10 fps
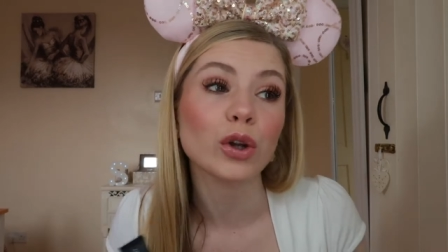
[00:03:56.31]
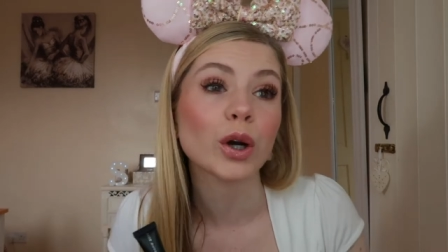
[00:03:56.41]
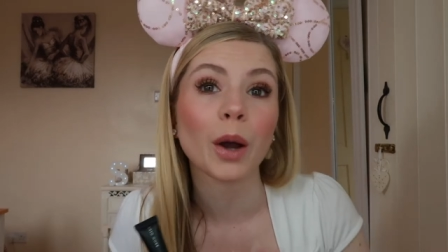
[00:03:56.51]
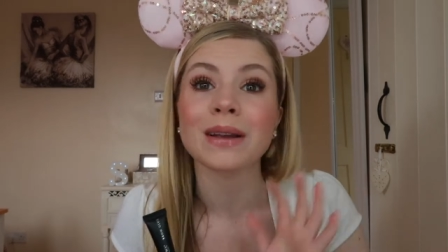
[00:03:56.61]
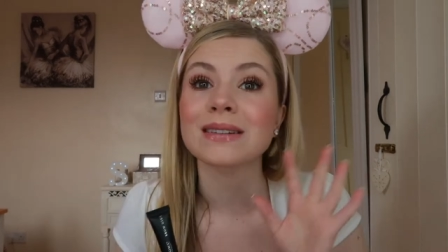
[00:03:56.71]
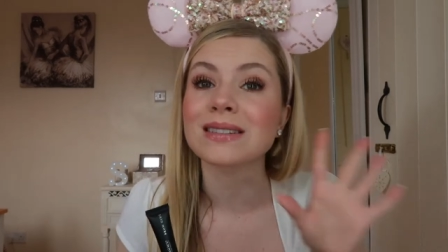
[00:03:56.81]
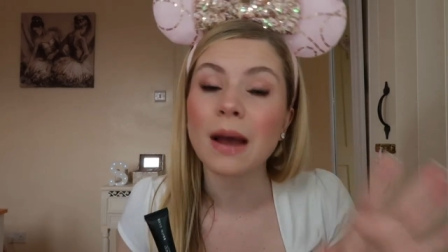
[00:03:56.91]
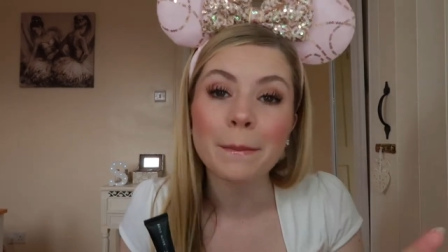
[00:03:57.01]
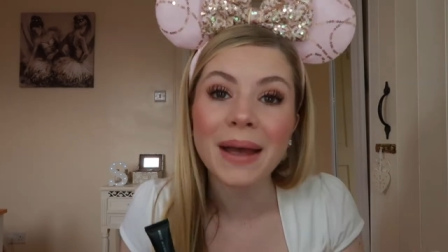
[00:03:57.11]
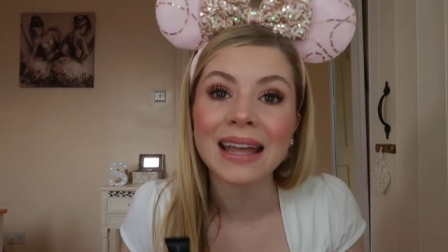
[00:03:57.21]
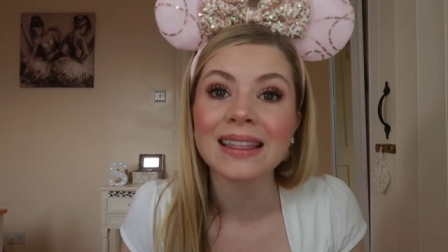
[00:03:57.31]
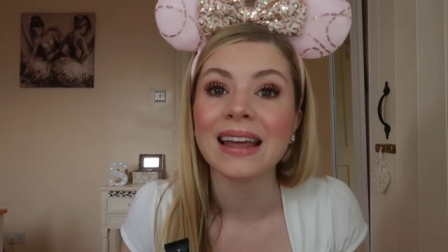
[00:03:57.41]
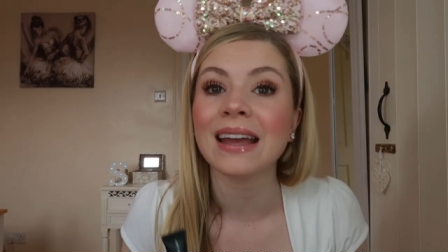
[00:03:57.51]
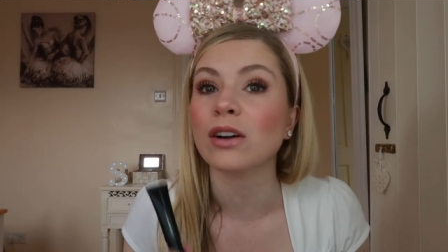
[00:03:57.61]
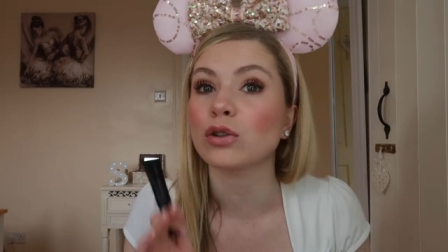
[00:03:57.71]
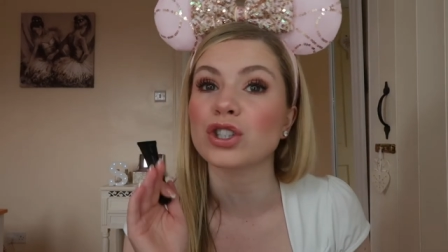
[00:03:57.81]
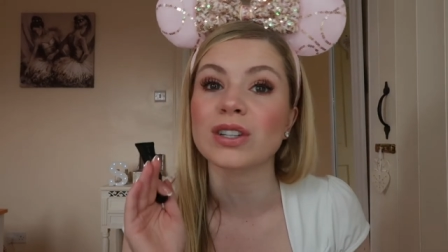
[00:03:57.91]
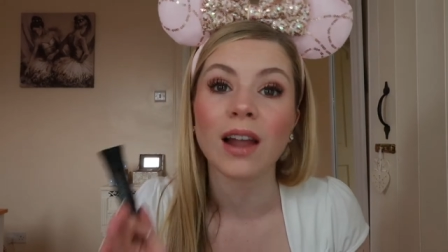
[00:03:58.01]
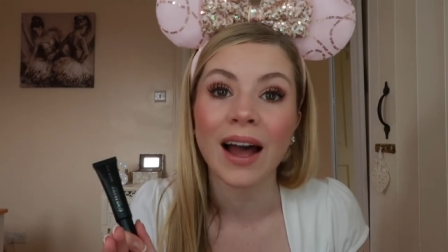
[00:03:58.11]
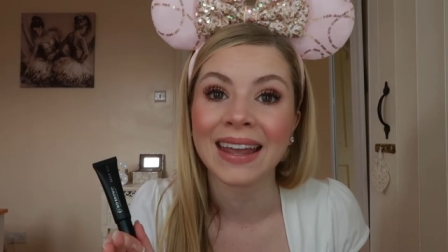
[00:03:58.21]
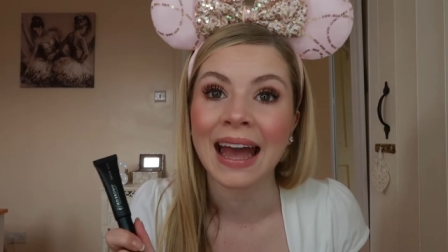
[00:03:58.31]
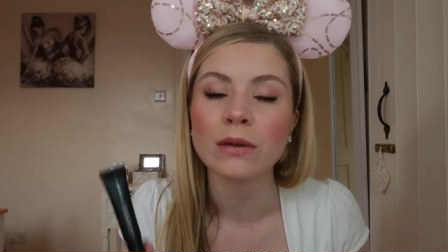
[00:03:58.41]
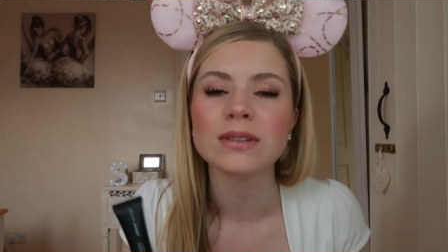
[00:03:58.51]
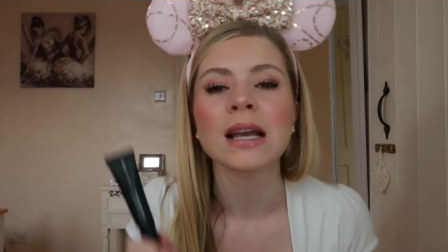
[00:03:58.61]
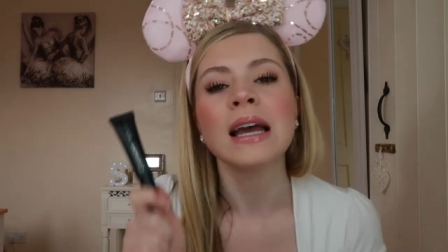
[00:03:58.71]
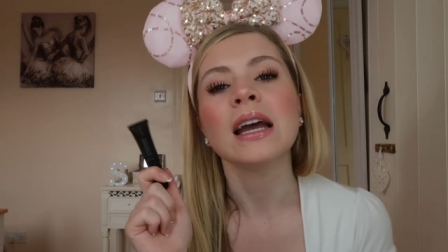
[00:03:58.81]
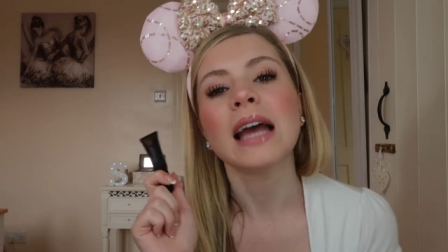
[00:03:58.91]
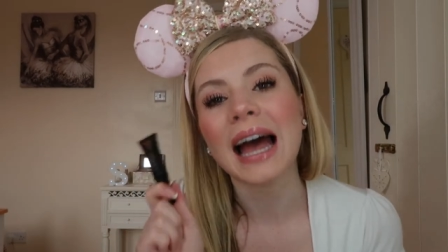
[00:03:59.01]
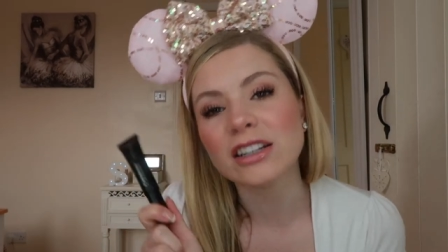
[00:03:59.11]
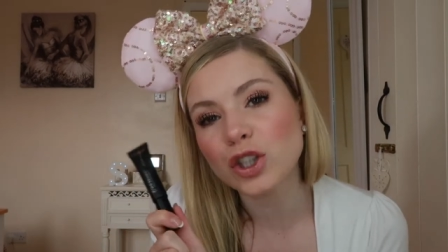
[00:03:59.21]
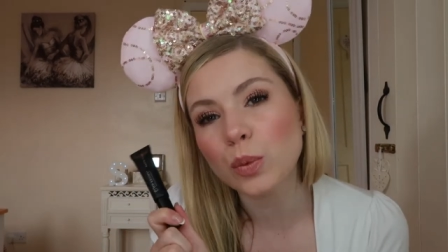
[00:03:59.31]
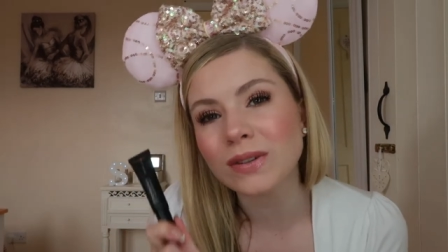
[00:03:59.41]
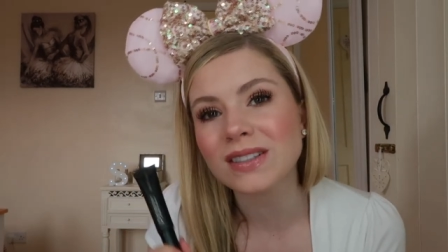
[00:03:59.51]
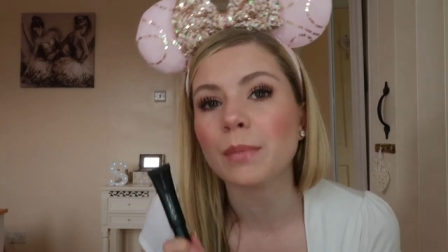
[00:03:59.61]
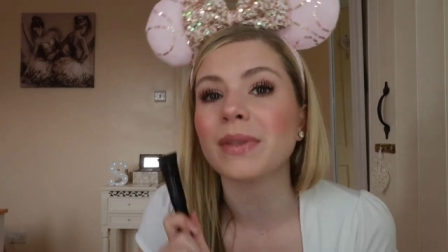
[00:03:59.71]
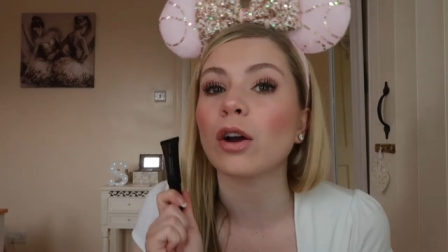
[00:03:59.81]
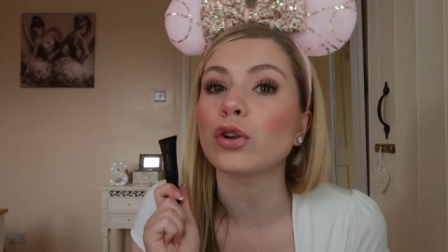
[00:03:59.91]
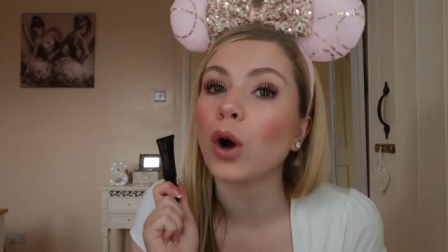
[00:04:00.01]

or you're going sunbathing or just lying out and you want something on